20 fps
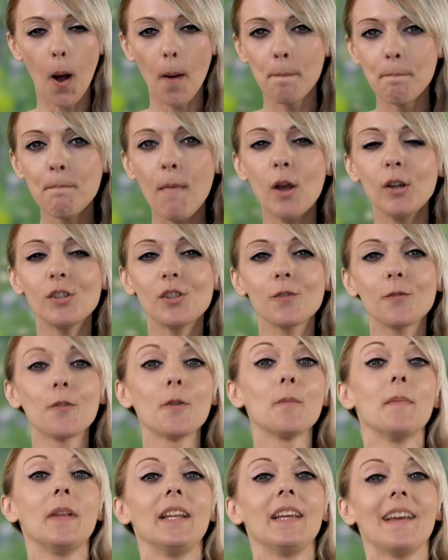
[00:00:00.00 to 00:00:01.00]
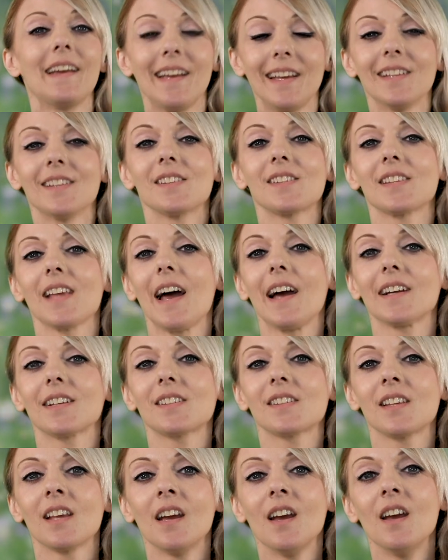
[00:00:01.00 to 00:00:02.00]
our most familiar
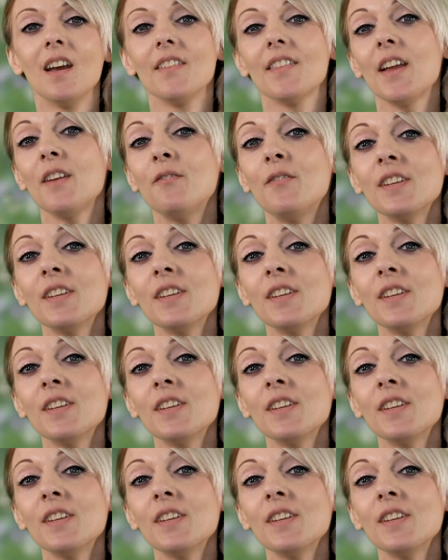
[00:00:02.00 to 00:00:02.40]
insects. They